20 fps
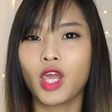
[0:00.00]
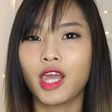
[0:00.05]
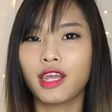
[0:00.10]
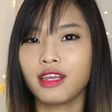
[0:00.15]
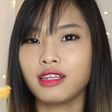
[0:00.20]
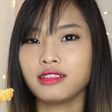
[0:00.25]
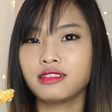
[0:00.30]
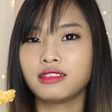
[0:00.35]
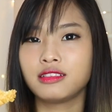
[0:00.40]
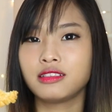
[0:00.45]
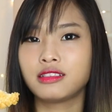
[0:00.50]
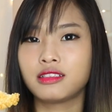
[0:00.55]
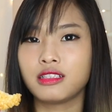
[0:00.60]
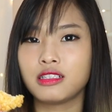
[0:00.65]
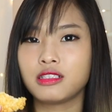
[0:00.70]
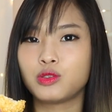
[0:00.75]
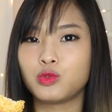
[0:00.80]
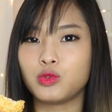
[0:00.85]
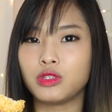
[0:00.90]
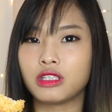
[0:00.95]
I guess this
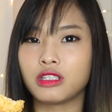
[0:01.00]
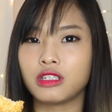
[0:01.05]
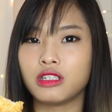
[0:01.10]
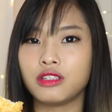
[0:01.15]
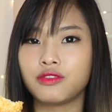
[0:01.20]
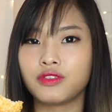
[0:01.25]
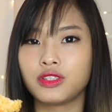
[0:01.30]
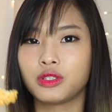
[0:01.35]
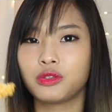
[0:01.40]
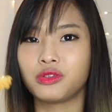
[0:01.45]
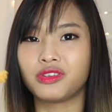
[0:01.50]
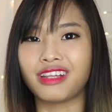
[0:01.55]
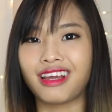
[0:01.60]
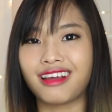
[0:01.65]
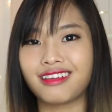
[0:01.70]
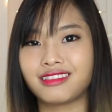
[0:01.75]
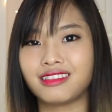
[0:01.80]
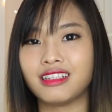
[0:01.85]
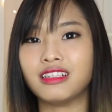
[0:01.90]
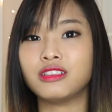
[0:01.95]
tastes sweeter even though
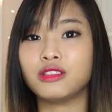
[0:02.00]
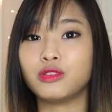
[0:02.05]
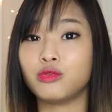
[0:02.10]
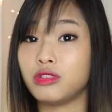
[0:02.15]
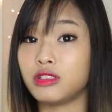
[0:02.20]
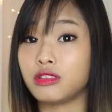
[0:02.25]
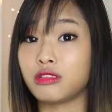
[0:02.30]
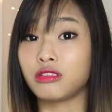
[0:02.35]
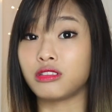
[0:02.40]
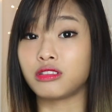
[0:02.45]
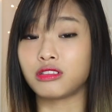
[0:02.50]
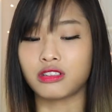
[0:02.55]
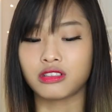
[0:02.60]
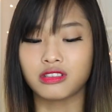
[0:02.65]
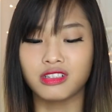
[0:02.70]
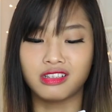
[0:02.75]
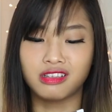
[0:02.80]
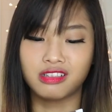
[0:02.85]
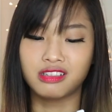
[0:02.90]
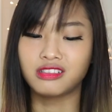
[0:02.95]
that says sweet soy
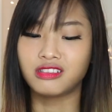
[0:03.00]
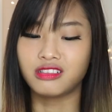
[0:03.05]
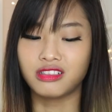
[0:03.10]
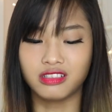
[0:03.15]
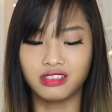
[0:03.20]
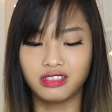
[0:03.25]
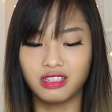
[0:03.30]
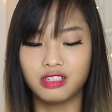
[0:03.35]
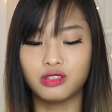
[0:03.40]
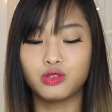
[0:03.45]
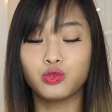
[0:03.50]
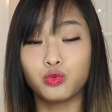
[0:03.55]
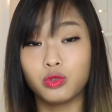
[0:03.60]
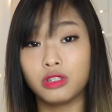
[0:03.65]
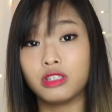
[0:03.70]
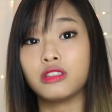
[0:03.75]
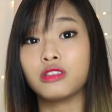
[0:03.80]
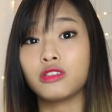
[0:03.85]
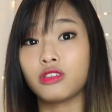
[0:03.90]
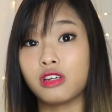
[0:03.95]
sauce and this didn't say
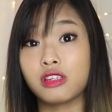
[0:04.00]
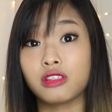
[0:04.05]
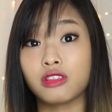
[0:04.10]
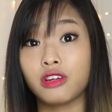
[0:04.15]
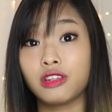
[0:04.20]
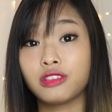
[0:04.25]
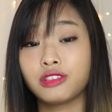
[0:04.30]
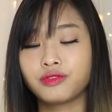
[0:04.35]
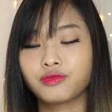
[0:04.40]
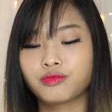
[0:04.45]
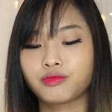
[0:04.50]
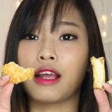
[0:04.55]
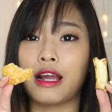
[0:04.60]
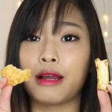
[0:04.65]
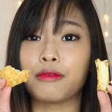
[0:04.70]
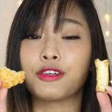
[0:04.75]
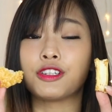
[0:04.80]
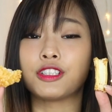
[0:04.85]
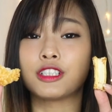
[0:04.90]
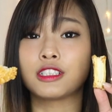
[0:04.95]
sweet soy sauce.
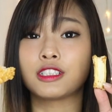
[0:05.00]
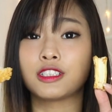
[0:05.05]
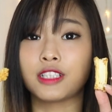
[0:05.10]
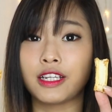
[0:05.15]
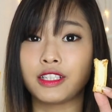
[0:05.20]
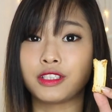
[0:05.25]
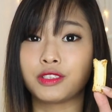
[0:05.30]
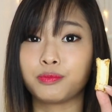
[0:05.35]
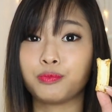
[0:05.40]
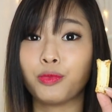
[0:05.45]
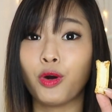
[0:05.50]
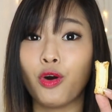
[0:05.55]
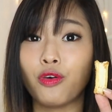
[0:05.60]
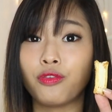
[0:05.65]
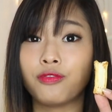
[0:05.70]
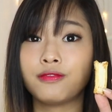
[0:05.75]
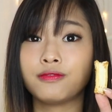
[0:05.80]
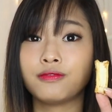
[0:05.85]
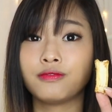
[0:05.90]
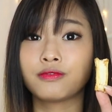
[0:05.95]
I'm gonna just taste
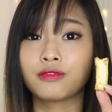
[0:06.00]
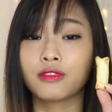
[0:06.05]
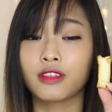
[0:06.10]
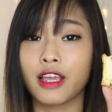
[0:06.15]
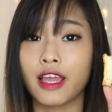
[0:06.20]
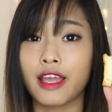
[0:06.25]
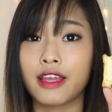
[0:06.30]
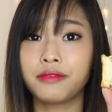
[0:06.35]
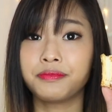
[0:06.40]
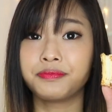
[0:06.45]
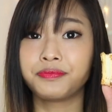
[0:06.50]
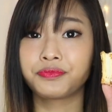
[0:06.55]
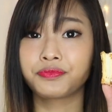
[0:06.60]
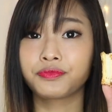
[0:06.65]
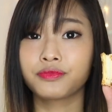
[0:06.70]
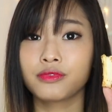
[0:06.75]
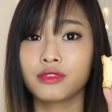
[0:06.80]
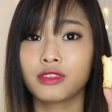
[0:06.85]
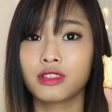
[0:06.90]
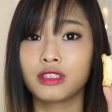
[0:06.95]
both, okay?
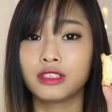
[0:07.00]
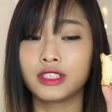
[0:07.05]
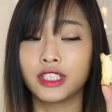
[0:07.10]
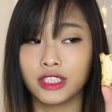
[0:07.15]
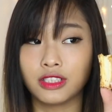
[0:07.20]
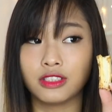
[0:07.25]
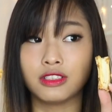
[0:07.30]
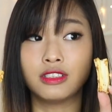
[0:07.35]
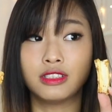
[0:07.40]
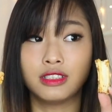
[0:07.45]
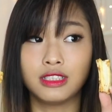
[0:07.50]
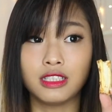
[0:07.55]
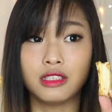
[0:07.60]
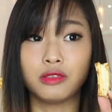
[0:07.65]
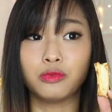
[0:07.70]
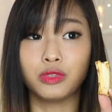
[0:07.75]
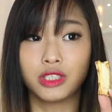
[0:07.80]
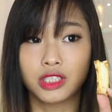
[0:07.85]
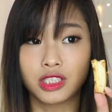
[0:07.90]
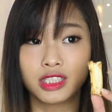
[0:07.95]
Just
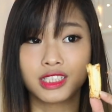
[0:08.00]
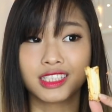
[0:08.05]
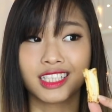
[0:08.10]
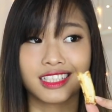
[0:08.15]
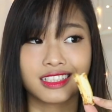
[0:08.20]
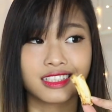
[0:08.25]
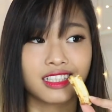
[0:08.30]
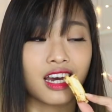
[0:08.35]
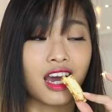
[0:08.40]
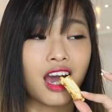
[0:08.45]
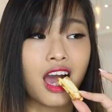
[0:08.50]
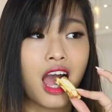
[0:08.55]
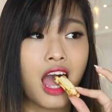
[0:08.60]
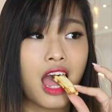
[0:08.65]
see which is nicer.